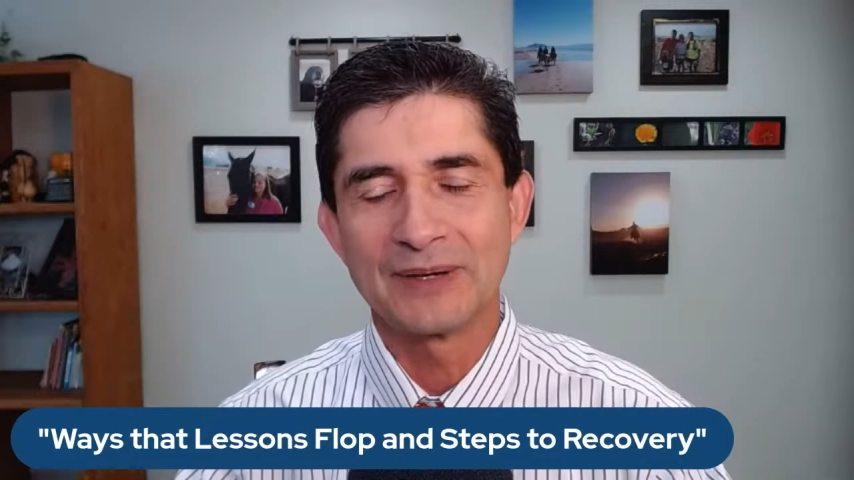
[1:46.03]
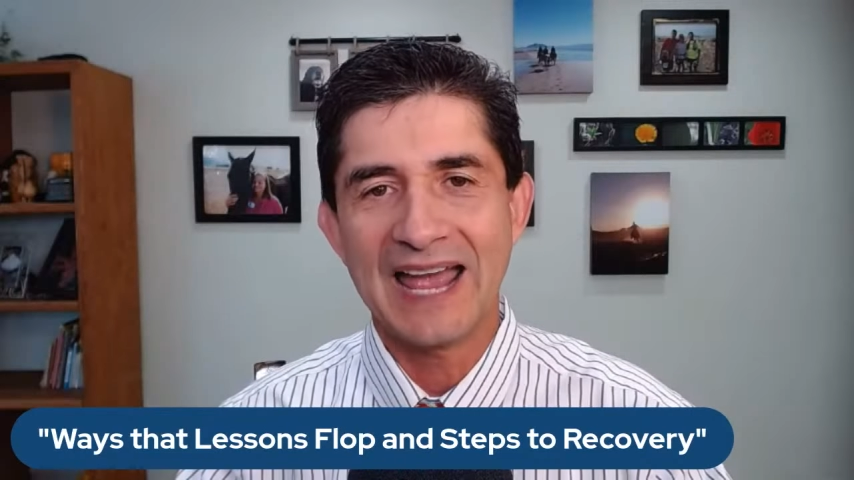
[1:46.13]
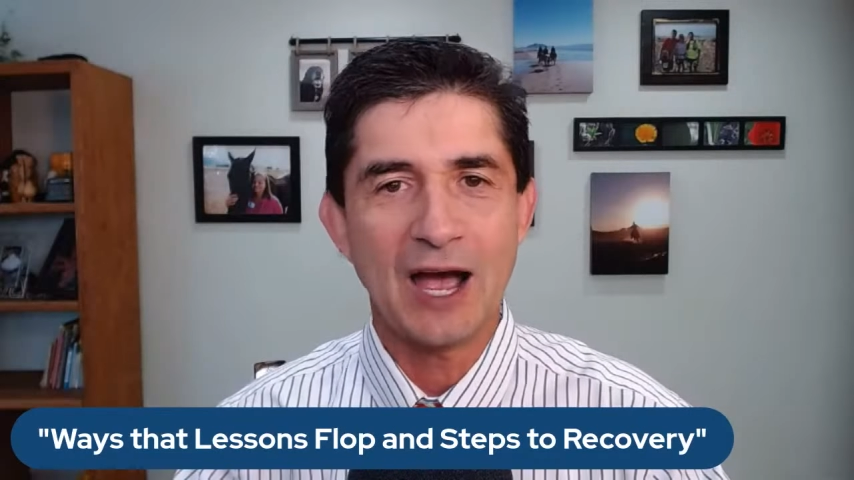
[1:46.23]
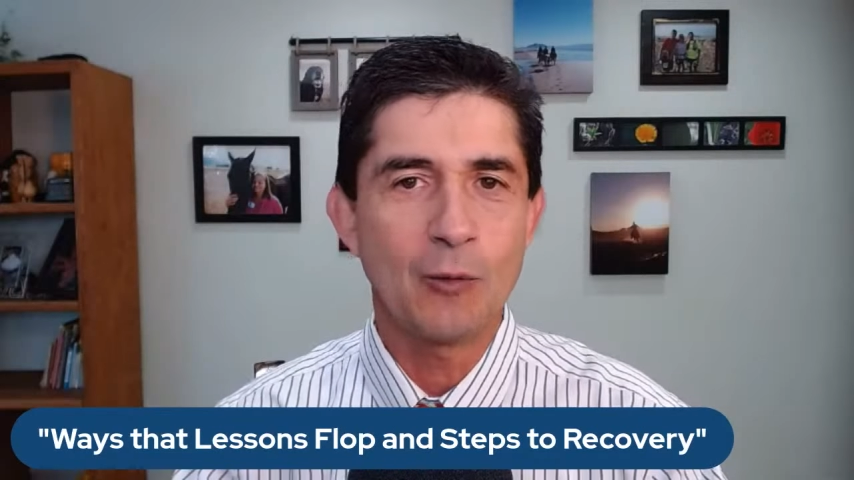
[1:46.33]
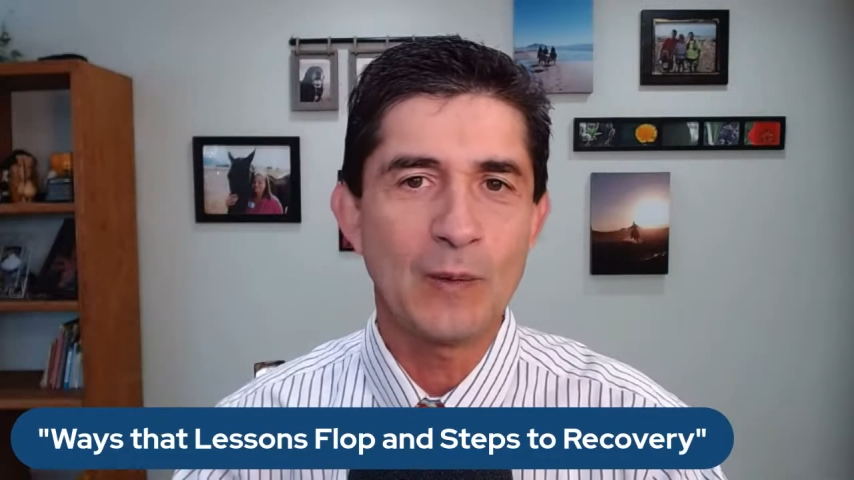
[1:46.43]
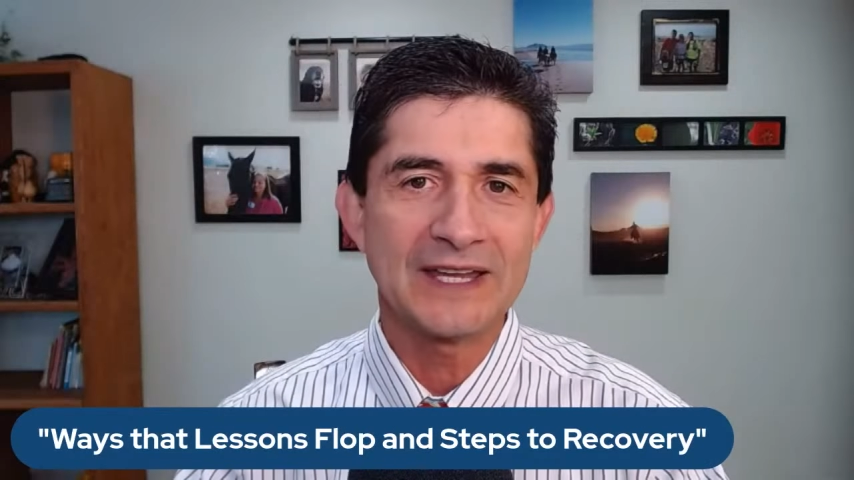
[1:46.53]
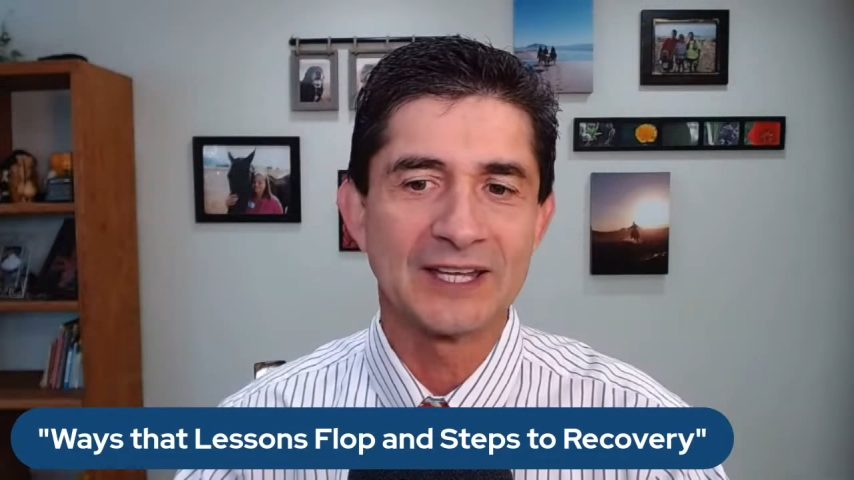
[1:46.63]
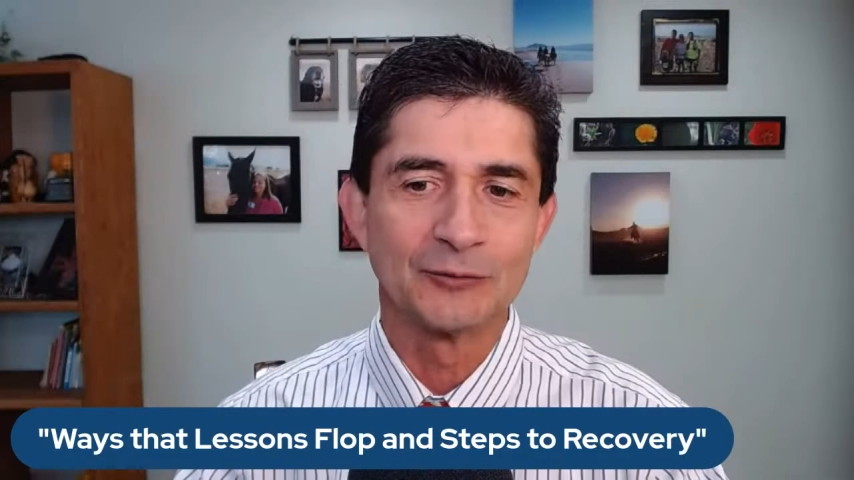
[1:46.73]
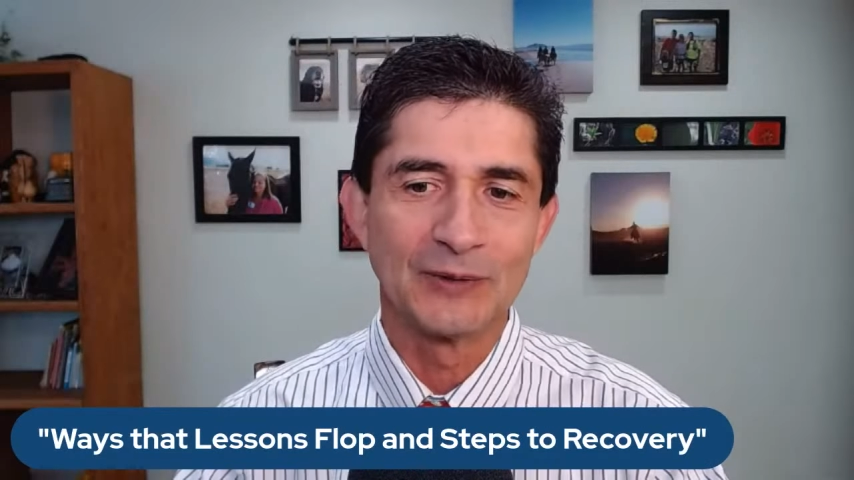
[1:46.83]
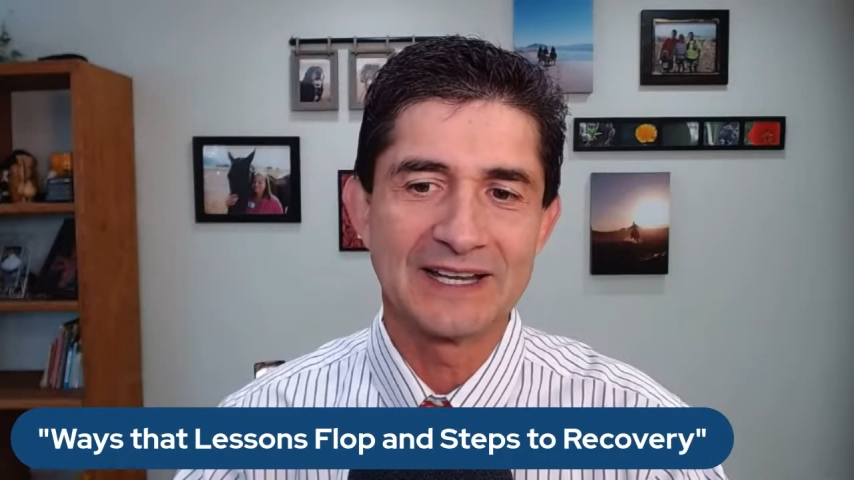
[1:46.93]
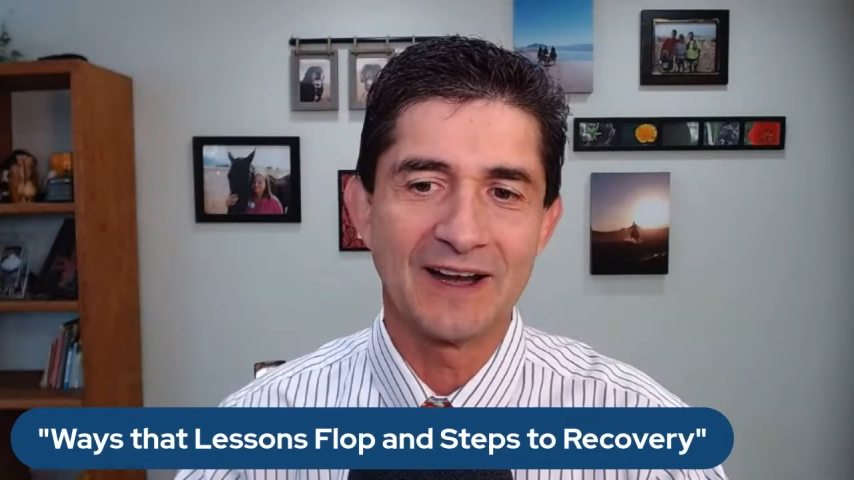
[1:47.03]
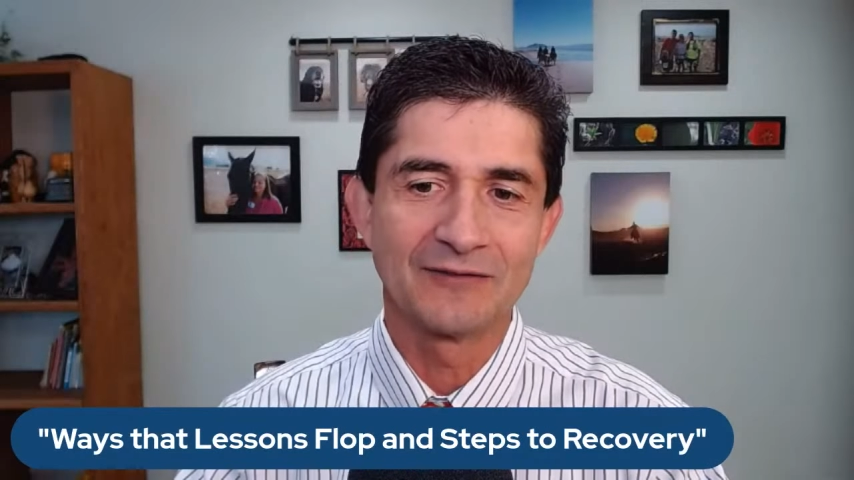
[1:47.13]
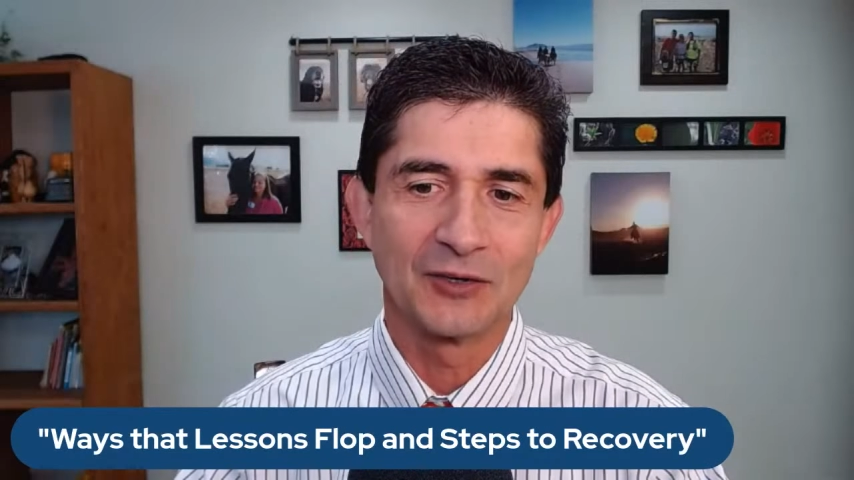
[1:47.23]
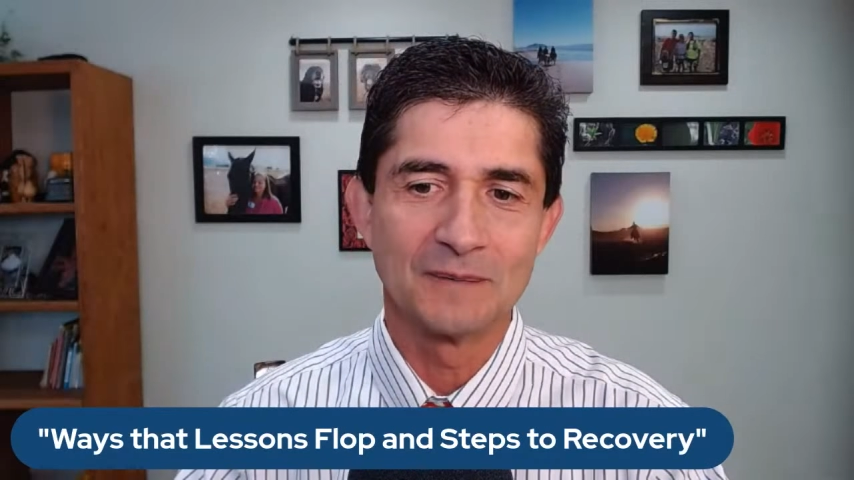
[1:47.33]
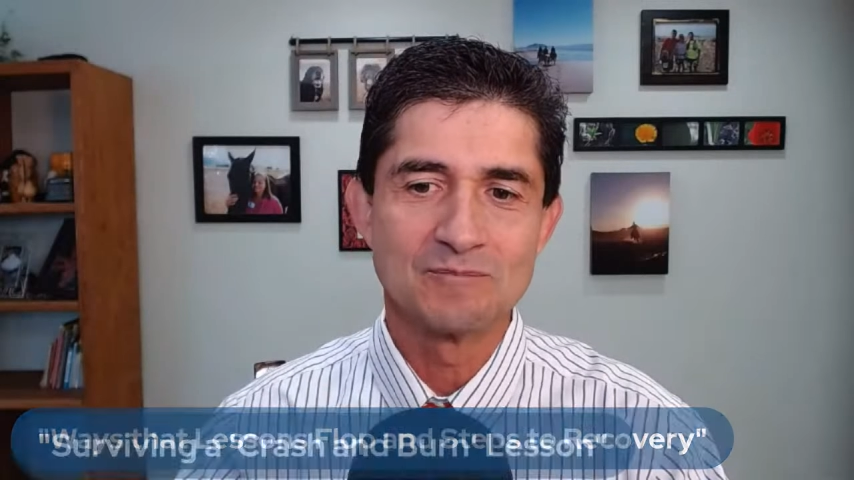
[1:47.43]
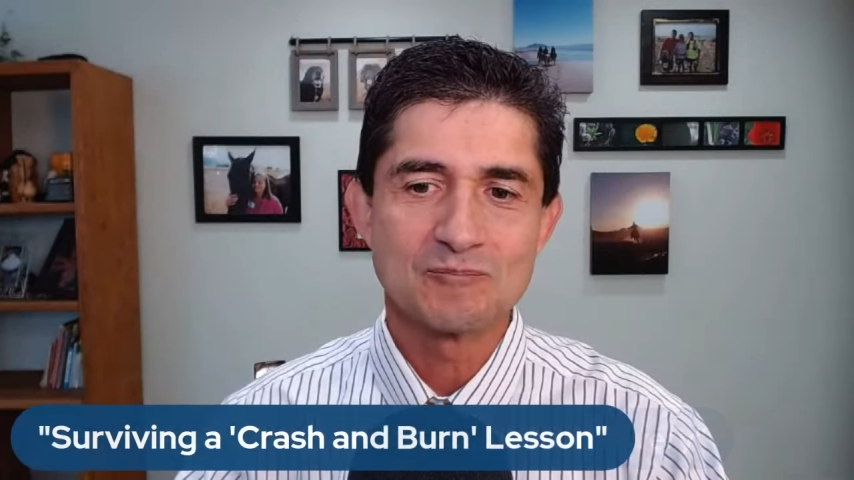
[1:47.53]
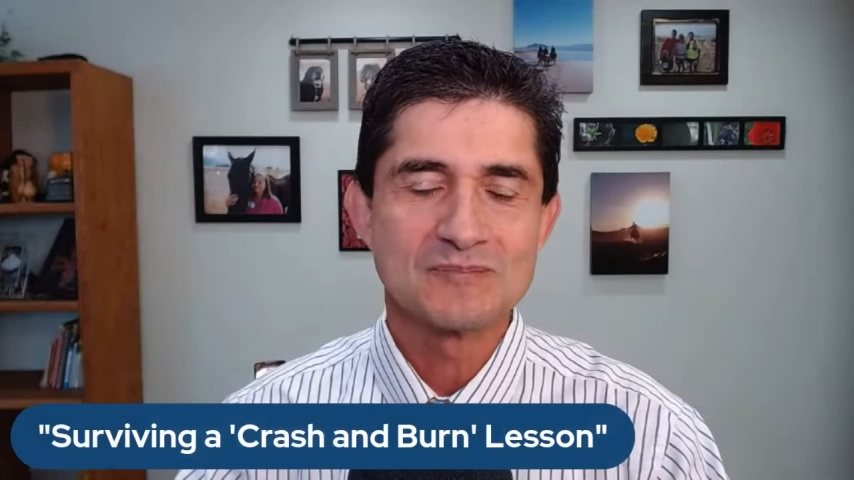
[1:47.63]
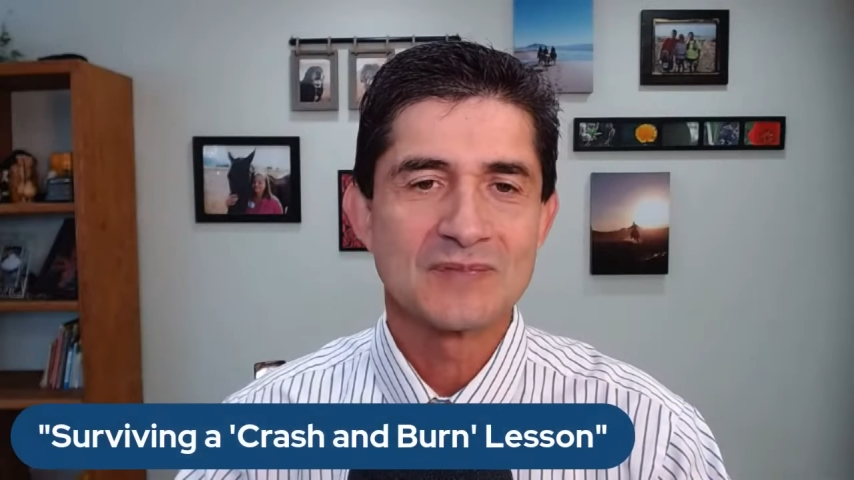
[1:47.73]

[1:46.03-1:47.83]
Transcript: and how we can recover,